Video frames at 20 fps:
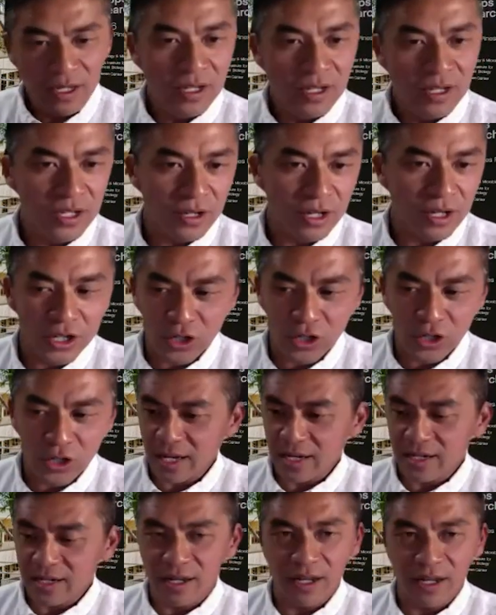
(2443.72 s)
So to do
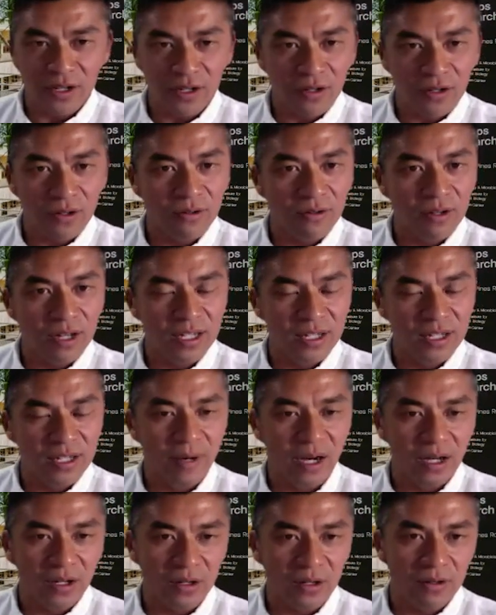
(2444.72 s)
that, T A F U has
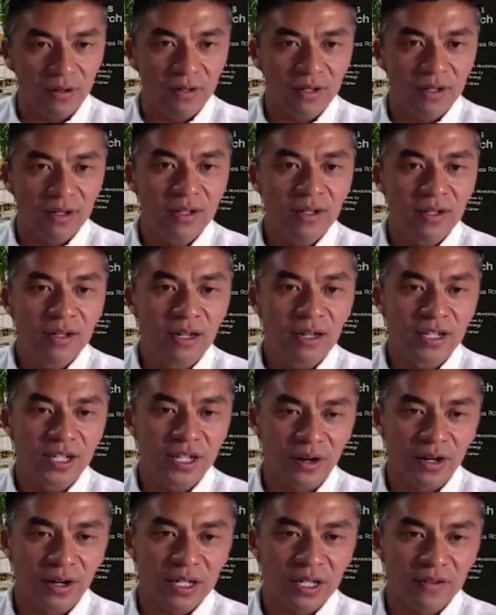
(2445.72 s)
modeled a
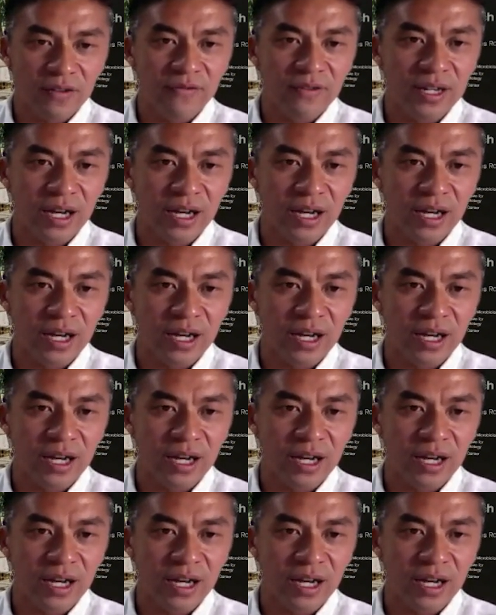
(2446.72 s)
series of